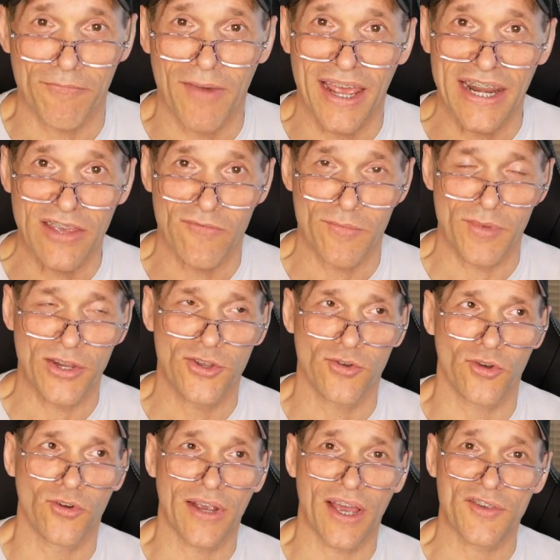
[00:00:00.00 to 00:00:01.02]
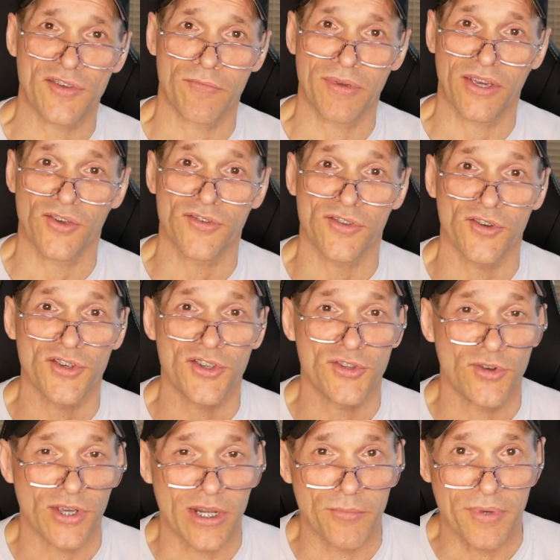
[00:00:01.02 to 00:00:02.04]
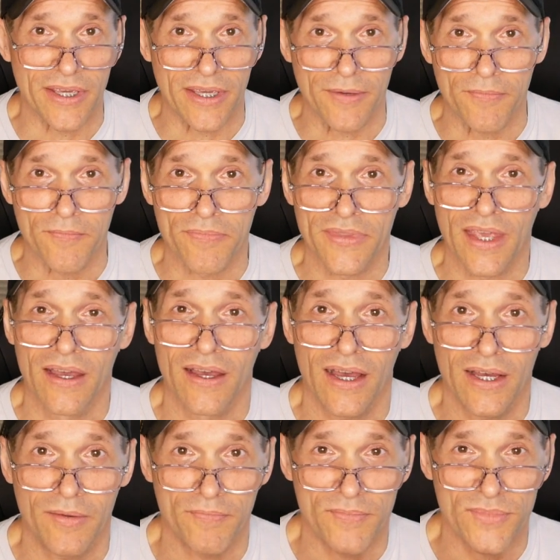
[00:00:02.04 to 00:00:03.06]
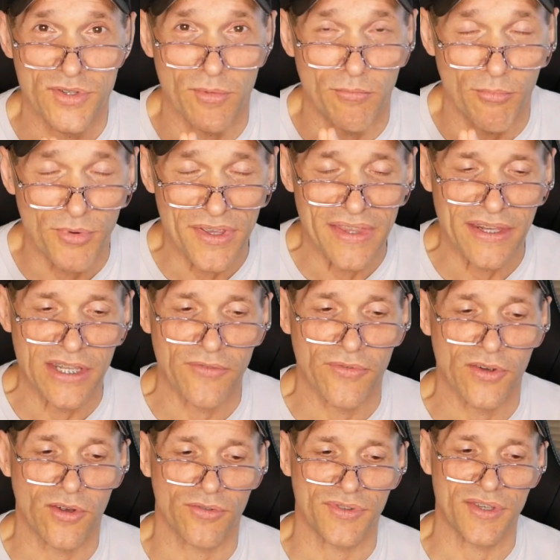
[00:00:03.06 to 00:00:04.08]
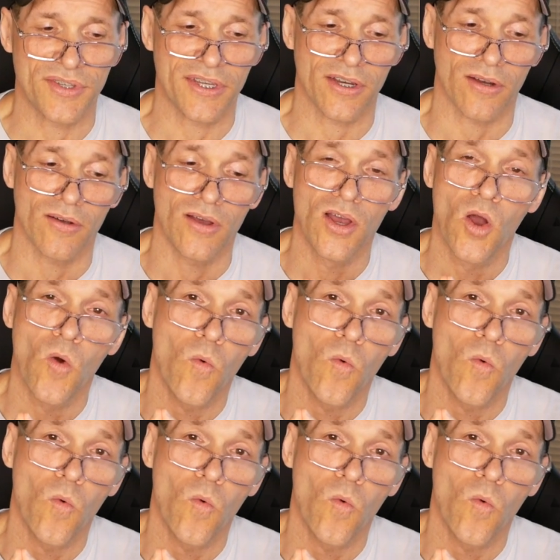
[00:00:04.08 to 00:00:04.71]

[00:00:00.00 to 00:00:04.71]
might even be too aggressive because there's still going to be some breathing difficulties here.